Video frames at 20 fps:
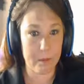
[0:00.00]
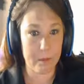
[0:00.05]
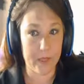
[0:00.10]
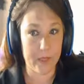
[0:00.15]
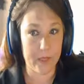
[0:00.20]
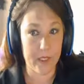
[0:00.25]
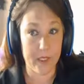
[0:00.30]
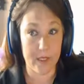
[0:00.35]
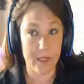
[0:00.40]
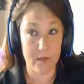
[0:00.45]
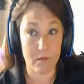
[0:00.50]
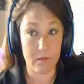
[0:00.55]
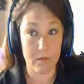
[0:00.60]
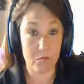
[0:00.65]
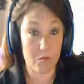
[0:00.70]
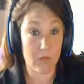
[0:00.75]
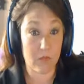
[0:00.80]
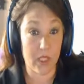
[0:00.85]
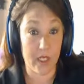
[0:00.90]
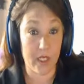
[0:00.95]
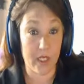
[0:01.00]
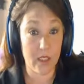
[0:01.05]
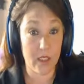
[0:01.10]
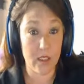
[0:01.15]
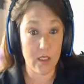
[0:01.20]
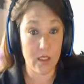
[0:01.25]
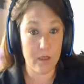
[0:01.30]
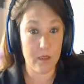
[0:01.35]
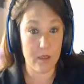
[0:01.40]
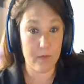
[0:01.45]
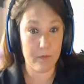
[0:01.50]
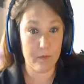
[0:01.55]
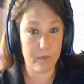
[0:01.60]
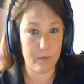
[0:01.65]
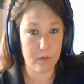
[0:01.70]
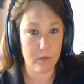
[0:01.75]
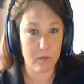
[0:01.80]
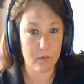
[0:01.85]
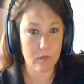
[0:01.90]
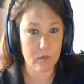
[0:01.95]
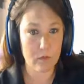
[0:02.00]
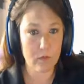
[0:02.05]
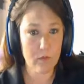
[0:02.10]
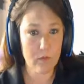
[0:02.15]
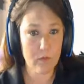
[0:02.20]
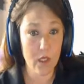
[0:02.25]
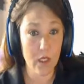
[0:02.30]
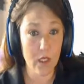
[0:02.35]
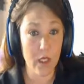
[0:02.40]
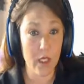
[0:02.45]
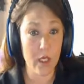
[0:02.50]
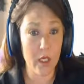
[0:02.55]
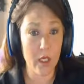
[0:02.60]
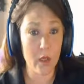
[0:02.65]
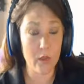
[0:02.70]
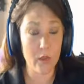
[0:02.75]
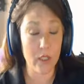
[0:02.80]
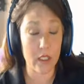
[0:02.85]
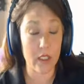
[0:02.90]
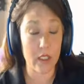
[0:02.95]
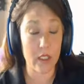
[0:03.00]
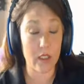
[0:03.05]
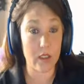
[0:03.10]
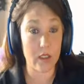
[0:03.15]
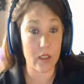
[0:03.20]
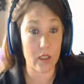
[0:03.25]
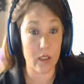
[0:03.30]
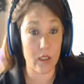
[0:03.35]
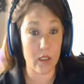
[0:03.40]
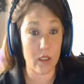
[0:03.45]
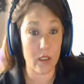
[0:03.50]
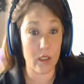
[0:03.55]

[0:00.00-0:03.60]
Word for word: but Dennis, he goes, he's